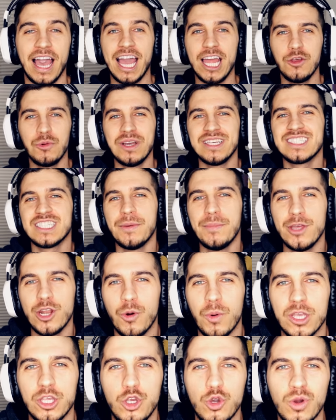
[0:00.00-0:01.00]
Anyways, let me
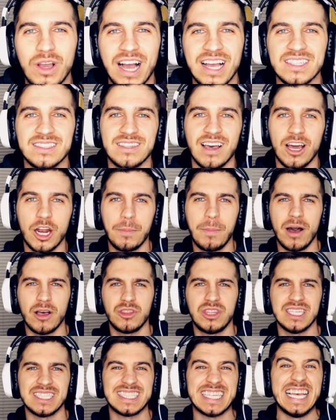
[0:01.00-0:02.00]
know what you guys thought
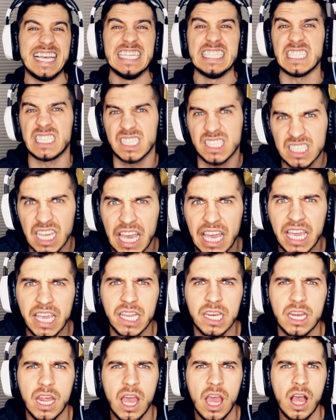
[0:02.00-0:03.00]
about this
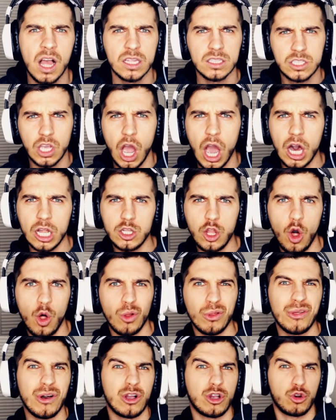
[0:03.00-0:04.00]
insane
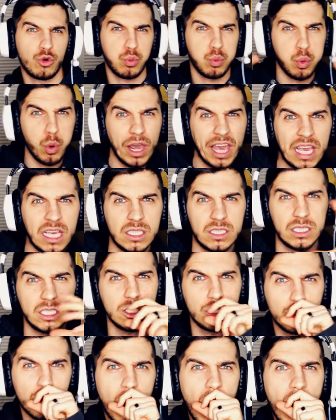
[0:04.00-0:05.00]
Talo, the
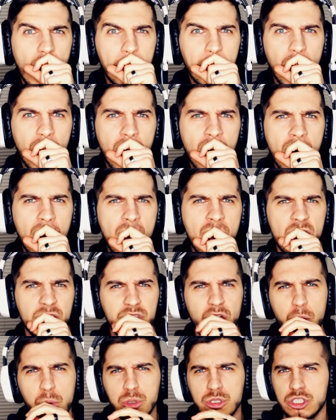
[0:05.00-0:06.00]
crazy drama
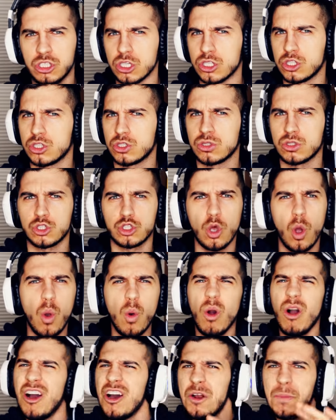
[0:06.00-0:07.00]
that was just
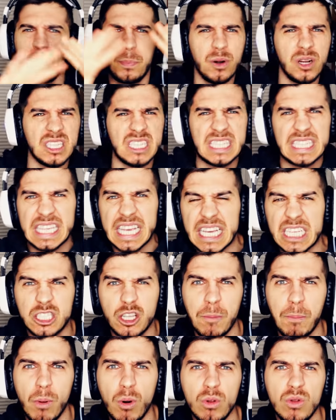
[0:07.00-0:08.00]
so
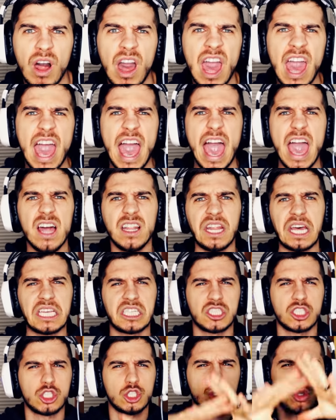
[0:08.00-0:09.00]
unpredictable and like
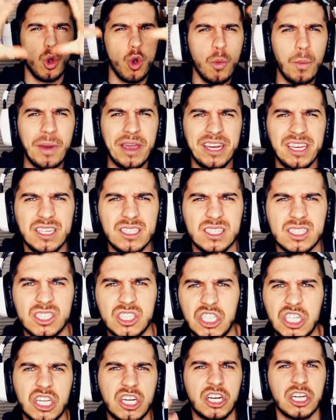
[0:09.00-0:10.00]
so many
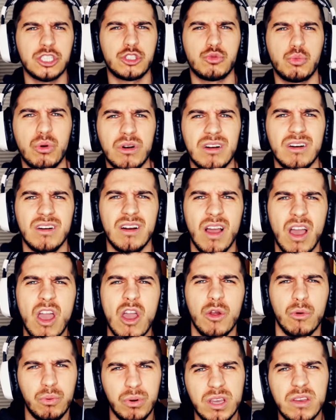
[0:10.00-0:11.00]
secrets were
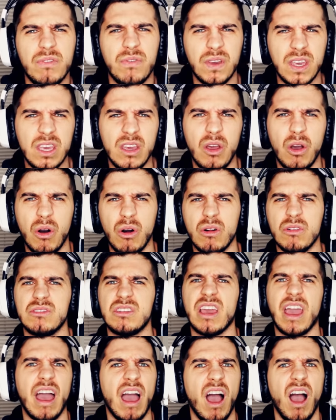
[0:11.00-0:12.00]
revealed.
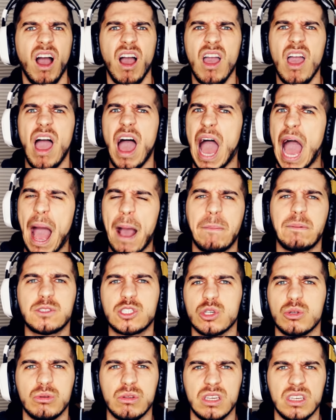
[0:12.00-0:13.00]
Yeah,
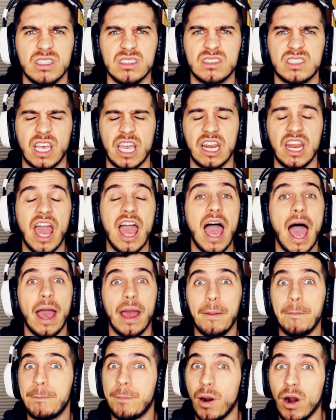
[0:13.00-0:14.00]
absolutely insane.
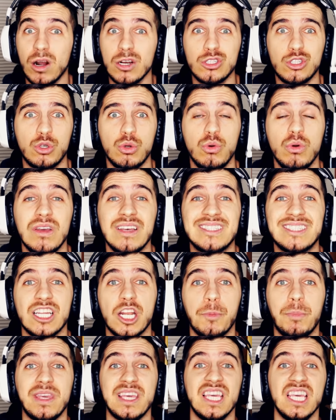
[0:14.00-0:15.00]
And part two is
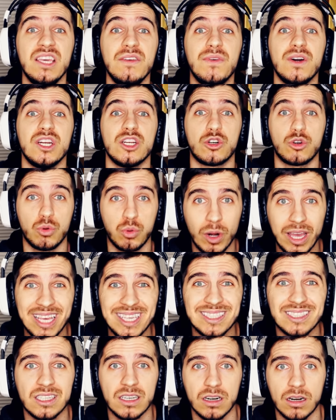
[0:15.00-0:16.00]
gonna be even
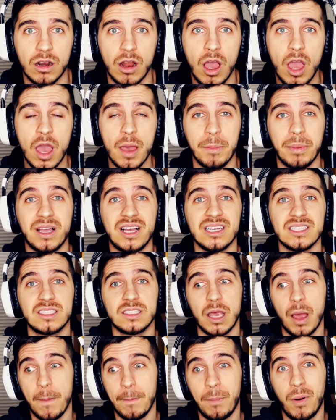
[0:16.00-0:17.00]
crazier
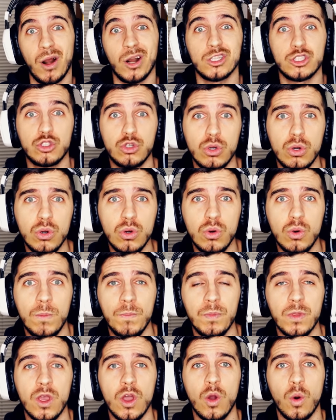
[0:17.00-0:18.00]
because Part
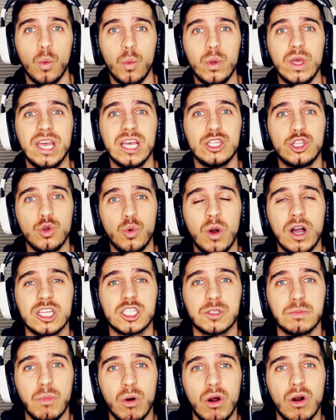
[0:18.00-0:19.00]
two, we get to
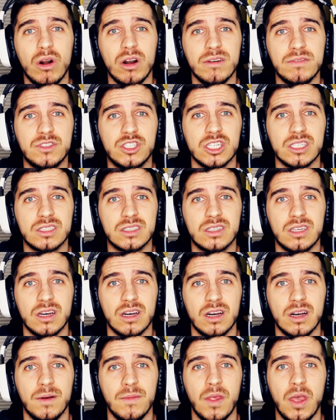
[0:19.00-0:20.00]
watch more of just
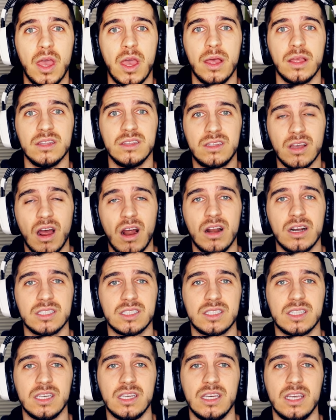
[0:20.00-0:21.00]
uh,
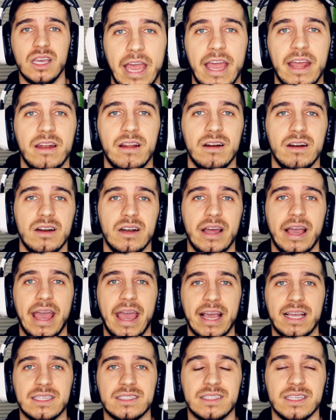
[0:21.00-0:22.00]
Darcey and her
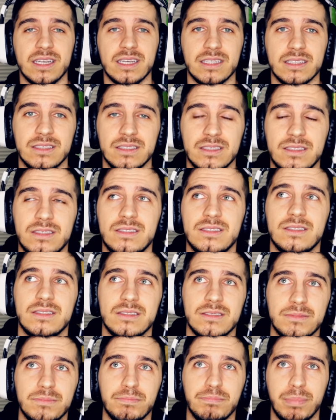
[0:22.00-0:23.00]

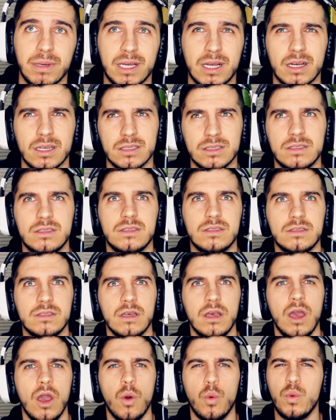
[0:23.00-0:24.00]
exes because
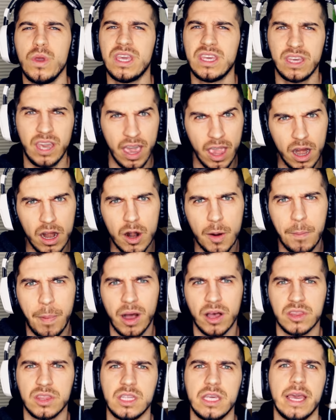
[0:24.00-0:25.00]
we care
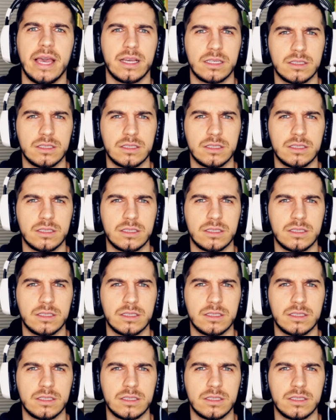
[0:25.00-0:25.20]
about the